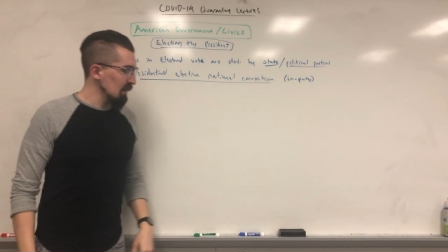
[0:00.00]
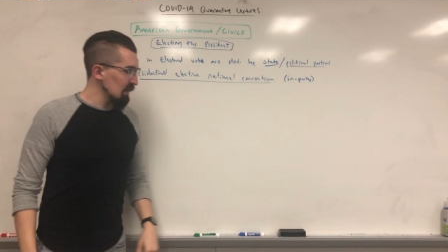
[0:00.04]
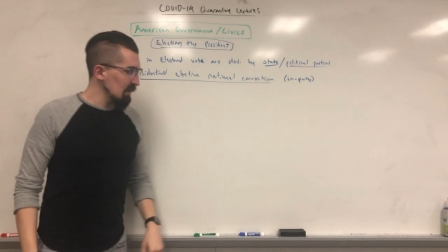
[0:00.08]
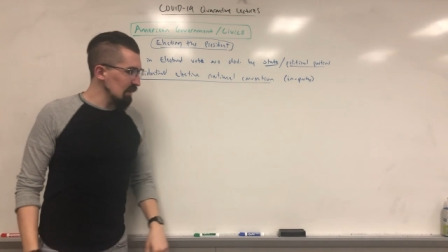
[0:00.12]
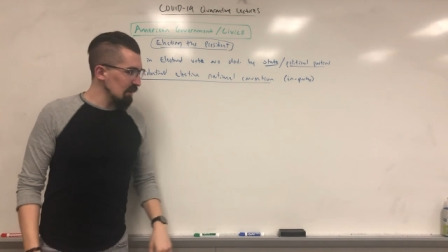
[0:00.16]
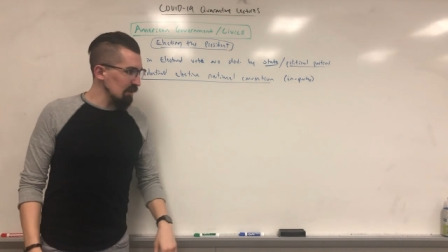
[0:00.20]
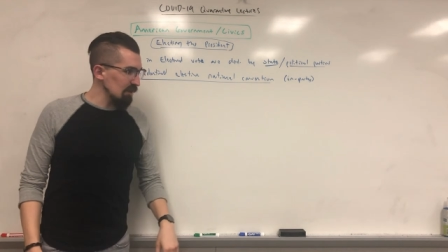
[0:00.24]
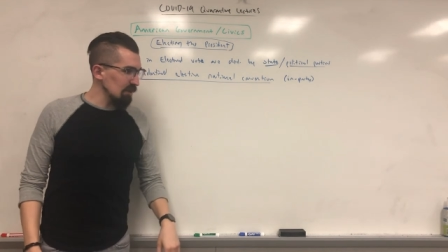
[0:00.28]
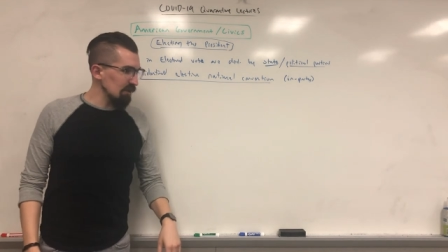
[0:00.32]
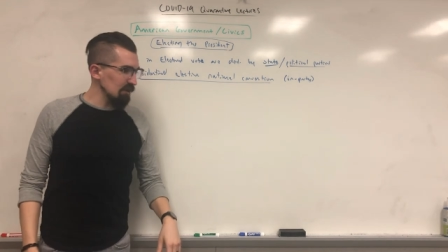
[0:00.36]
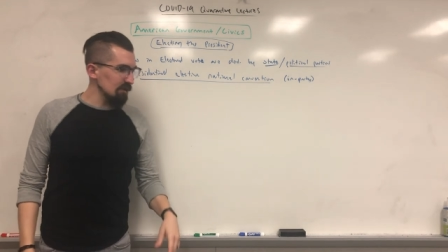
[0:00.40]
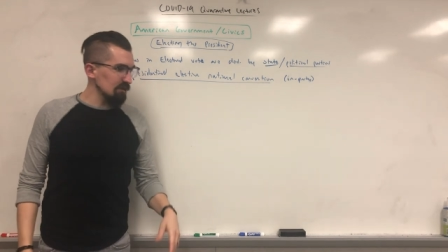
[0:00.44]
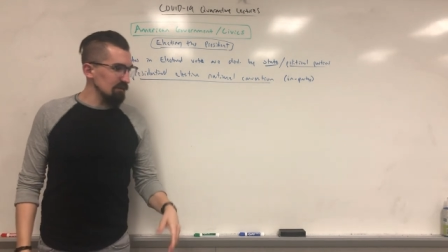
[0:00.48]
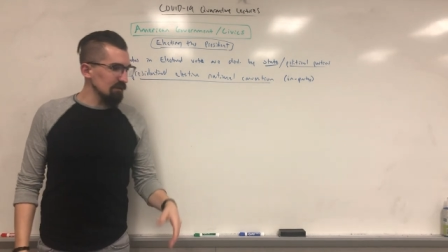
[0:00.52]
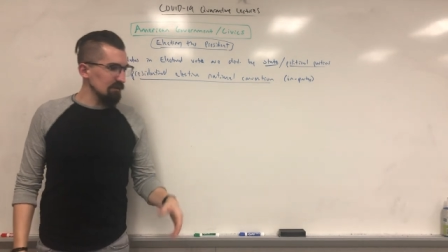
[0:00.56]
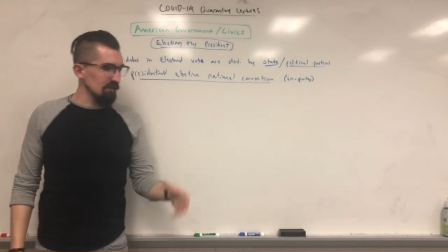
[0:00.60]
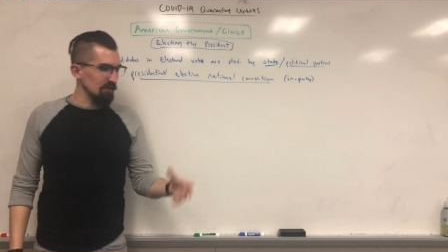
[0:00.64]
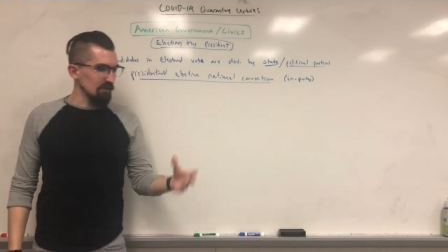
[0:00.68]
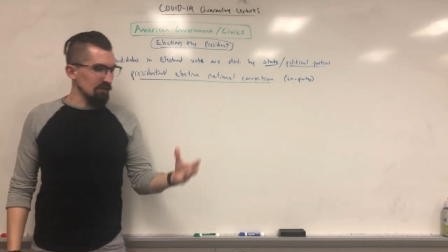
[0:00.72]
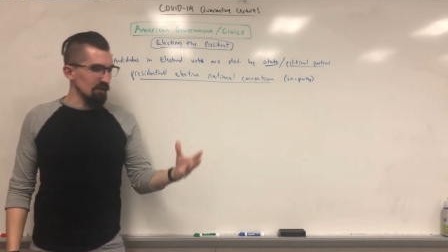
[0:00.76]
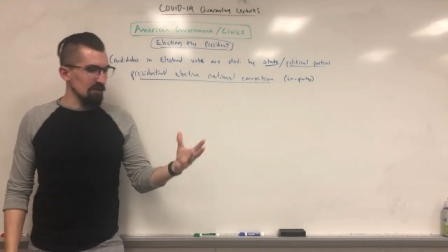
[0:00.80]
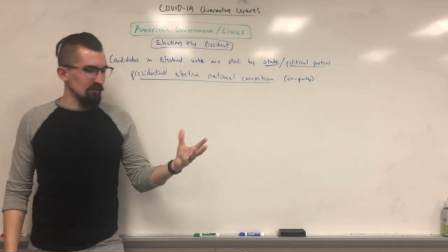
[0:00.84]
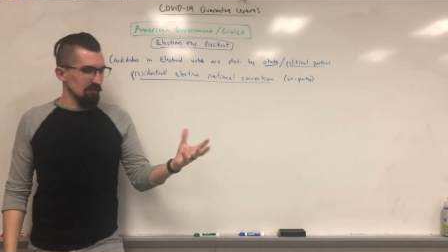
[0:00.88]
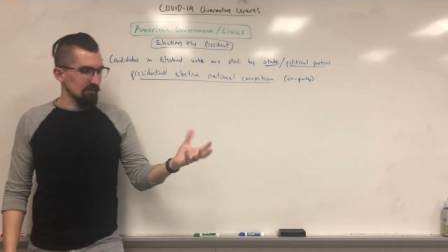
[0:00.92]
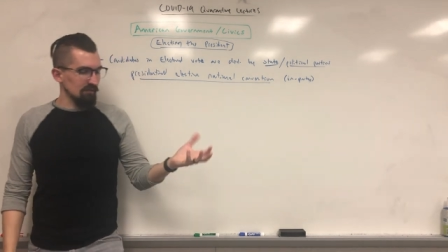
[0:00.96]

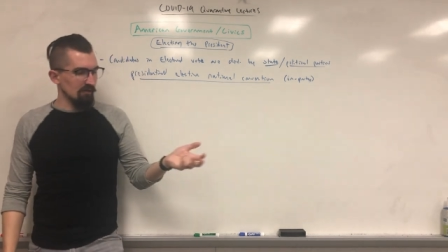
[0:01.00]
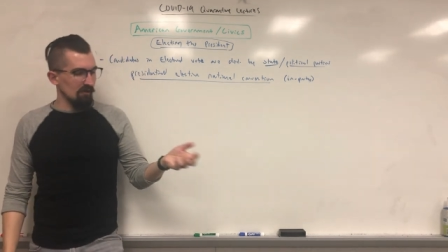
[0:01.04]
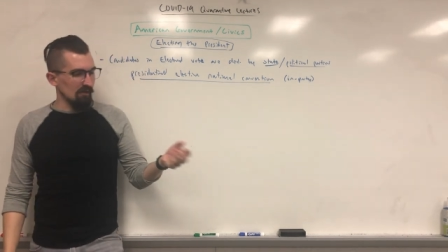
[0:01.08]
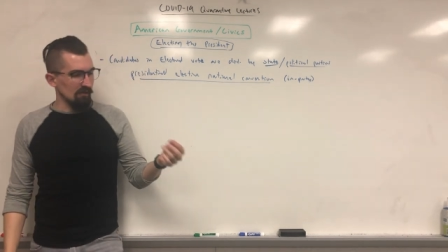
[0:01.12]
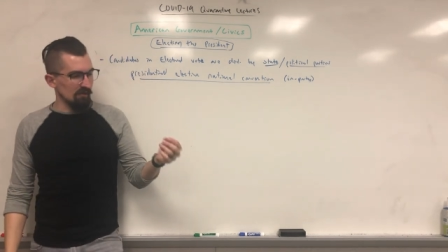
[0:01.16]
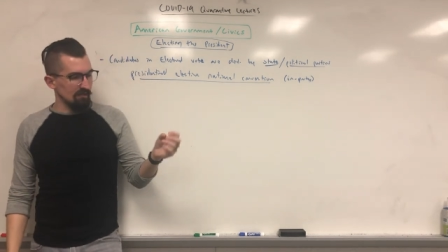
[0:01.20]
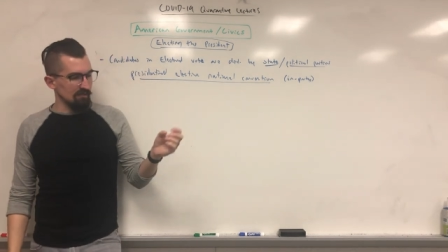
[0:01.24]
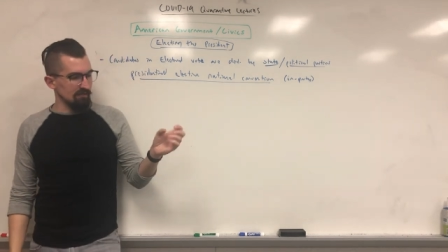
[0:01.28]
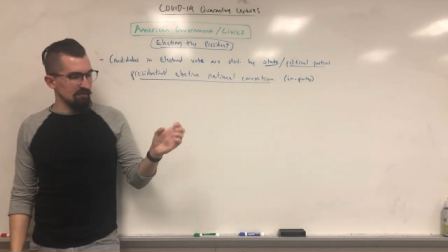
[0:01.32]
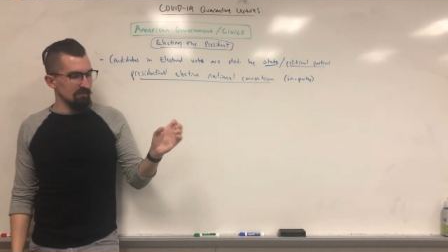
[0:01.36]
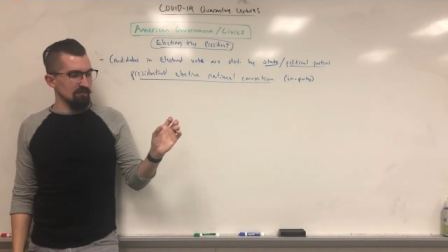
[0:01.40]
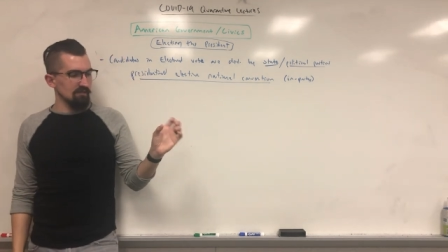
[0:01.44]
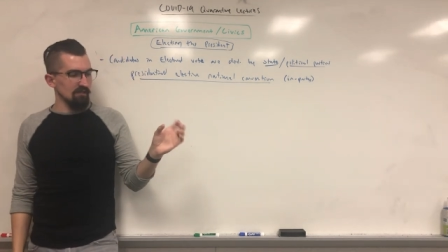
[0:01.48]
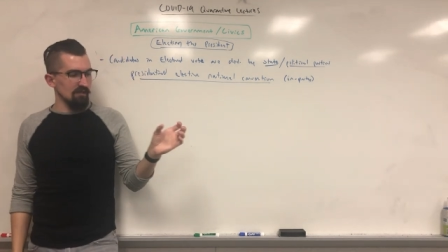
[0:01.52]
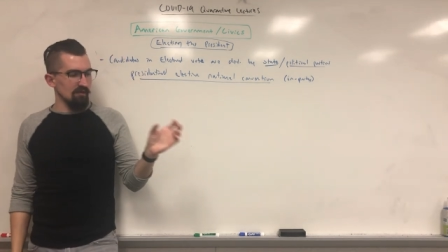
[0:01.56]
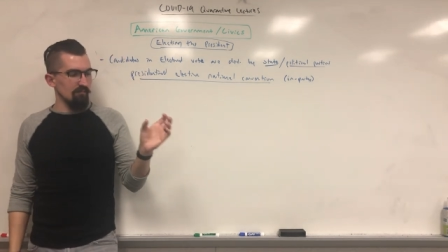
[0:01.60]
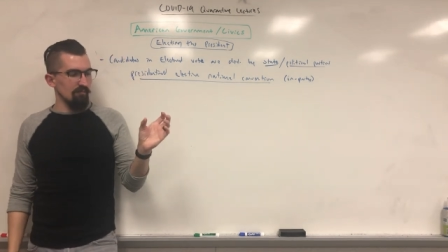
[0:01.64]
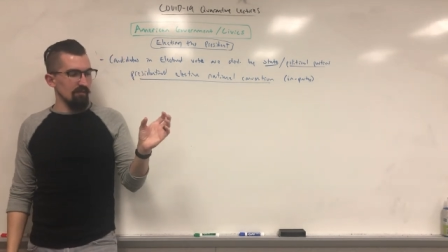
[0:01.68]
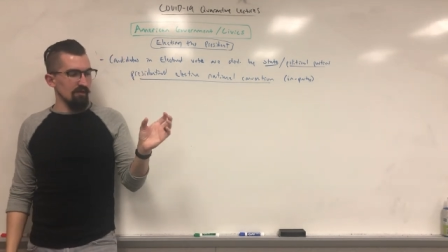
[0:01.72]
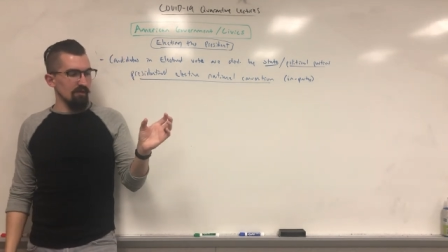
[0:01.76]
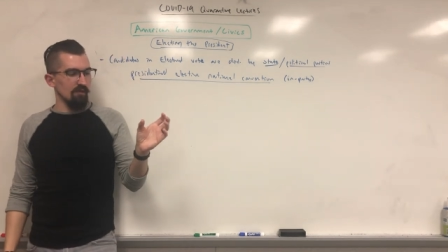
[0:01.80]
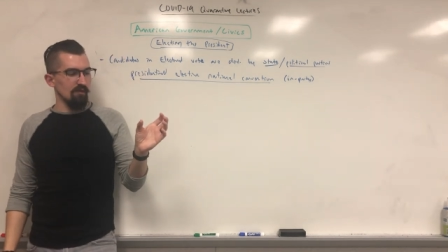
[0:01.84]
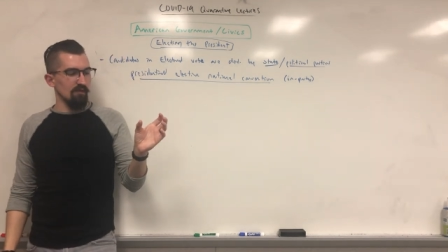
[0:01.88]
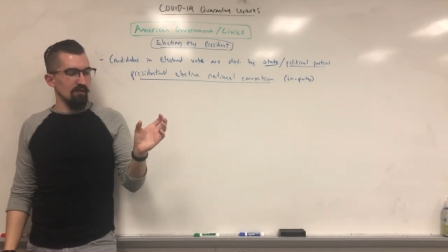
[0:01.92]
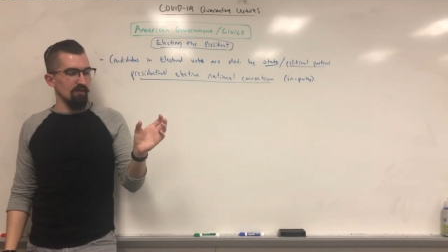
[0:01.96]
and caucuses that have
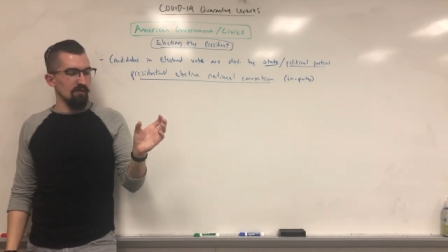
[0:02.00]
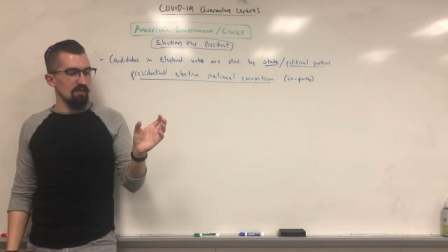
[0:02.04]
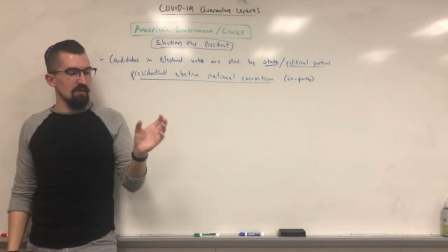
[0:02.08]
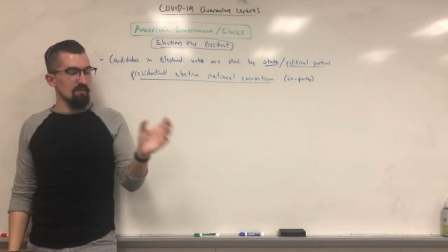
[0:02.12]
been